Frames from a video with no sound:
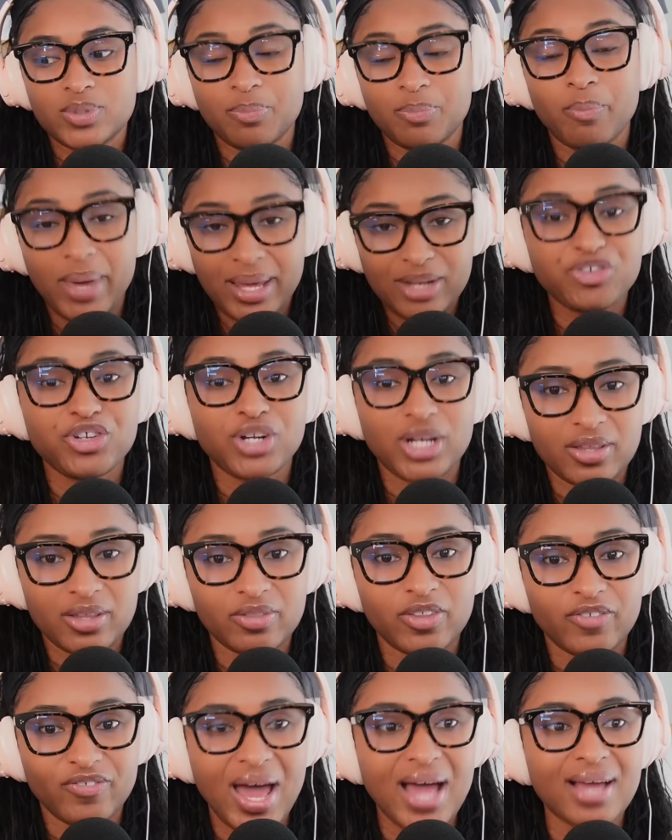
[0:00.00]

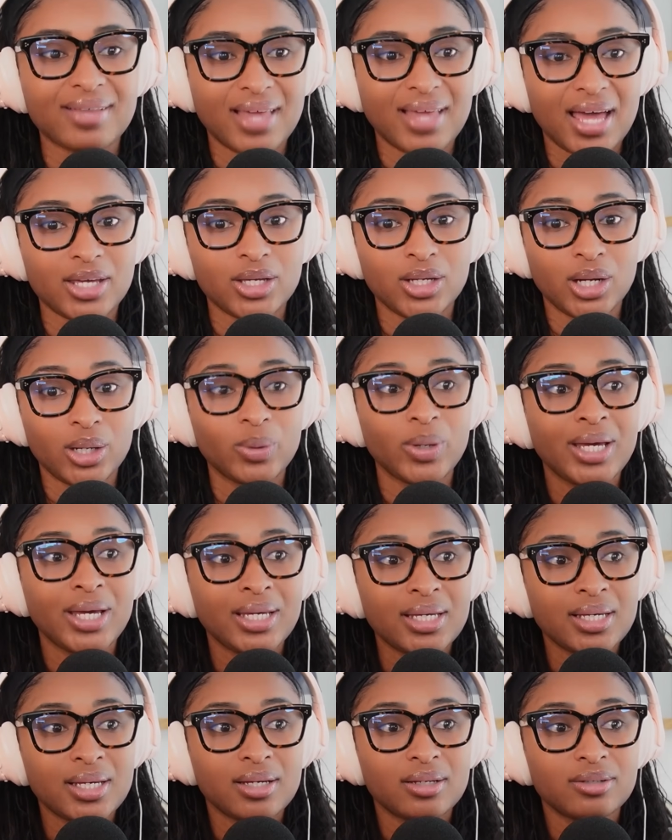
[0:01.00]
mentioning the fact that,
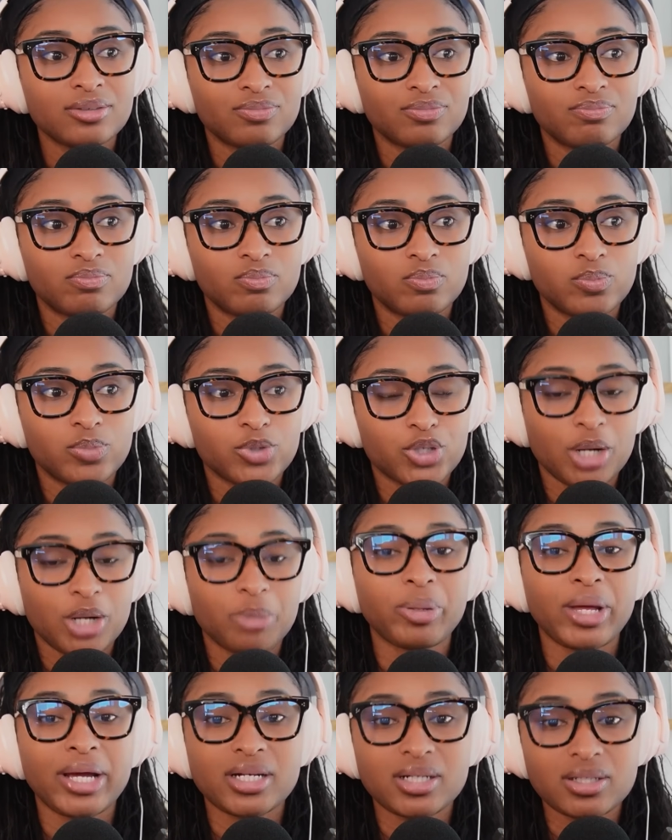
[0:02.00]

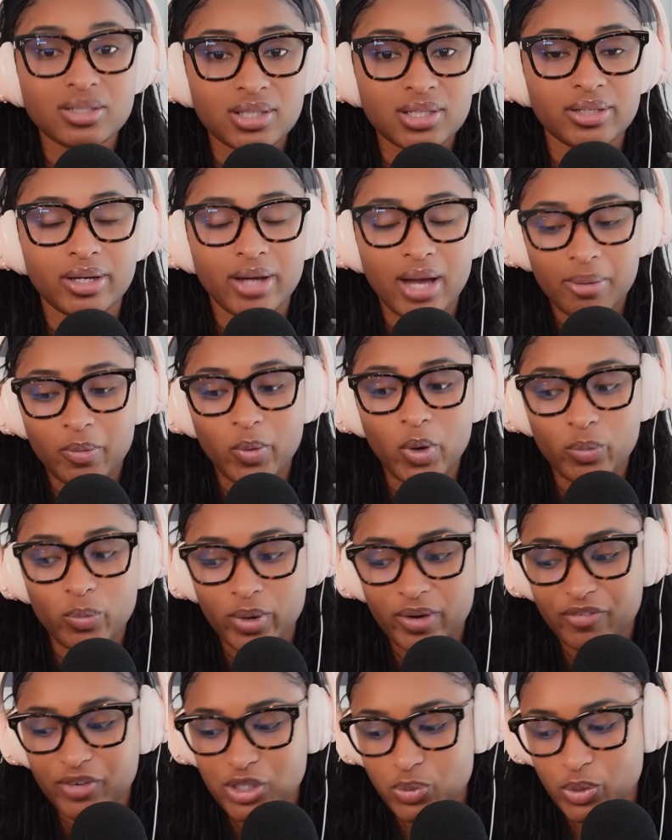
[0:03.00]
certain players, I won't
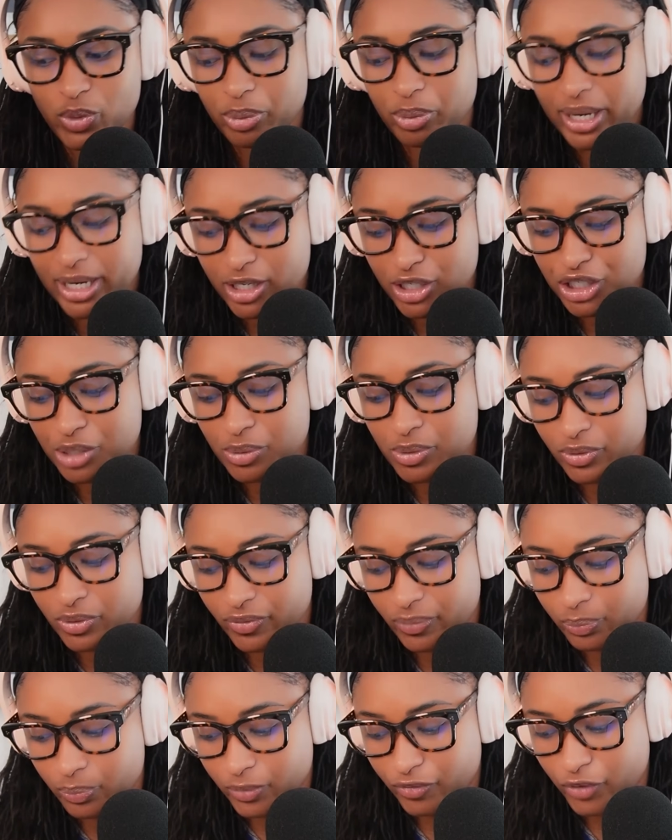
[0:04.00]
reference what players she was
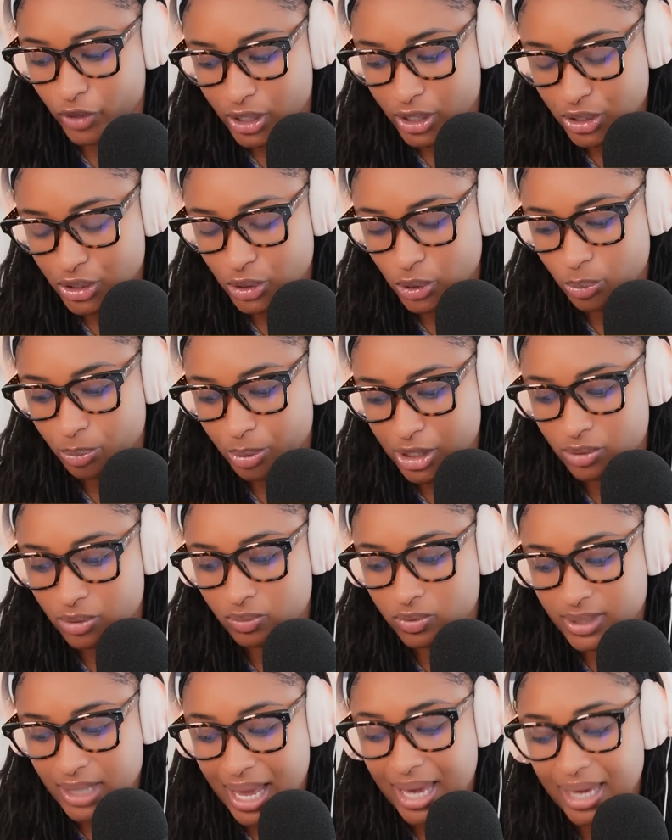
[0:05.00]
referring to, but
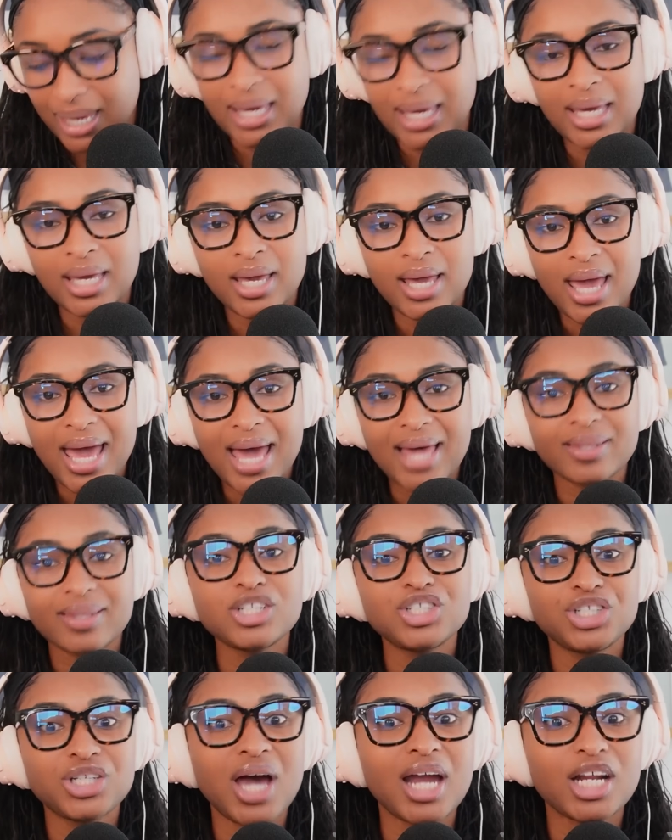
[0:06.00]
saying at
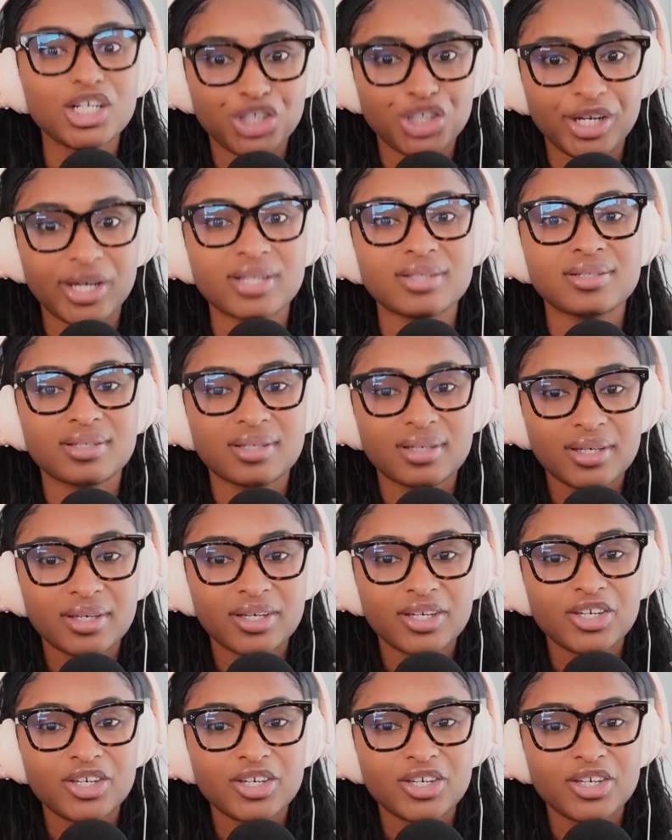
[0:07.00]
least she got a chance.